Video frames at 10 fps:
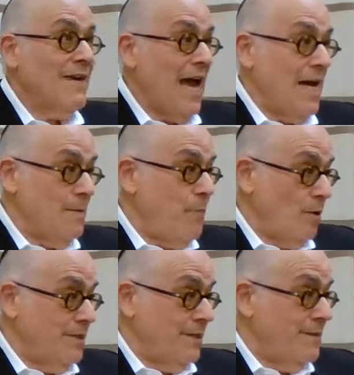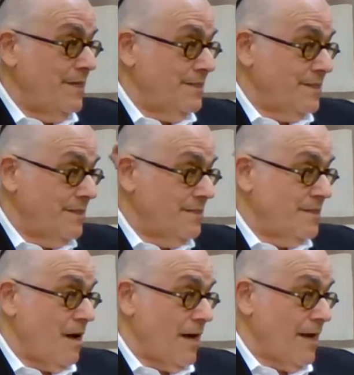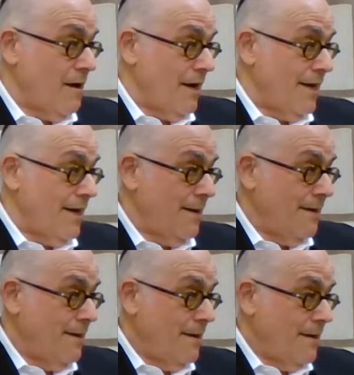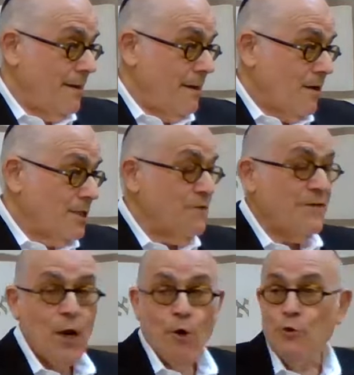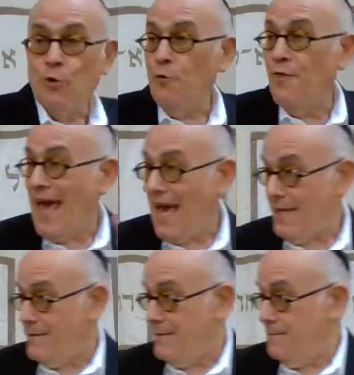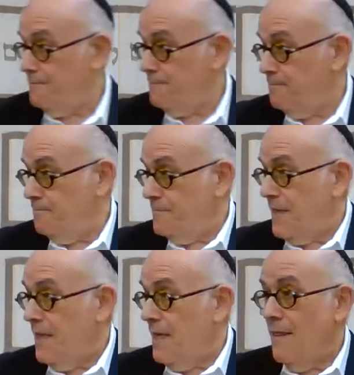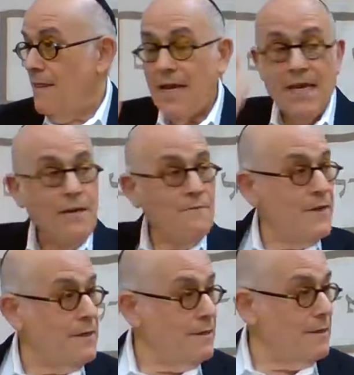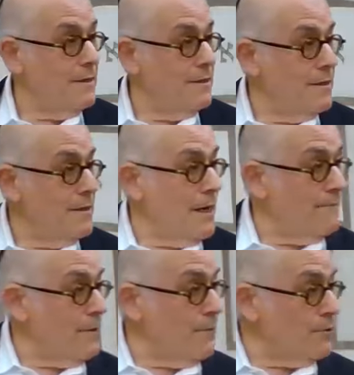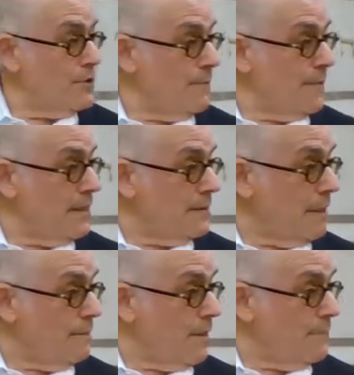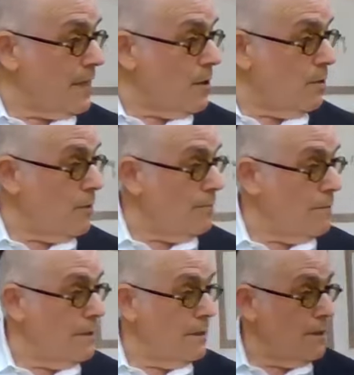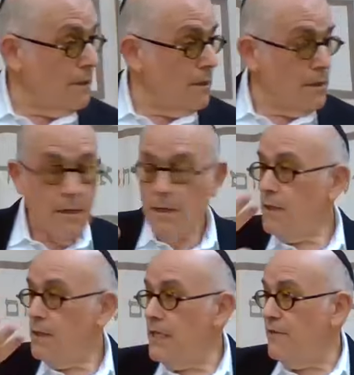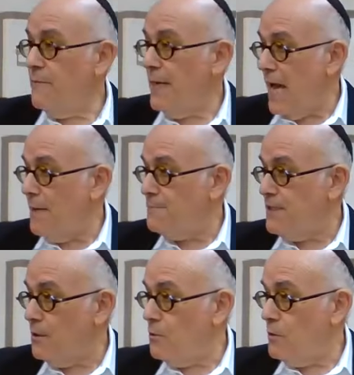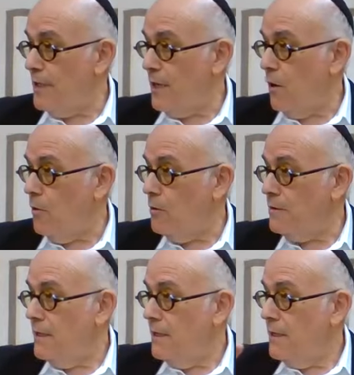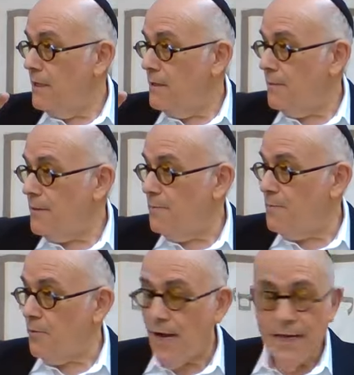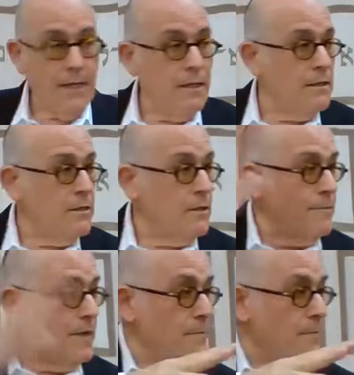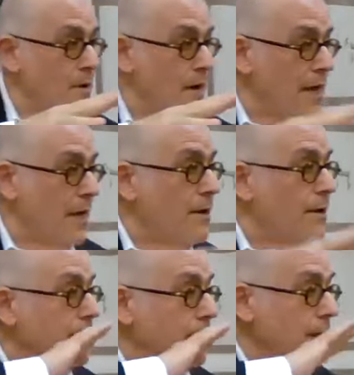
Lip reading: catapulted this sky high. Because if I don't do that, then even Averot Sheben Adam LaMakom leave me absolutely cold. Yom Kippur Rahim, Yom Kippur Aher,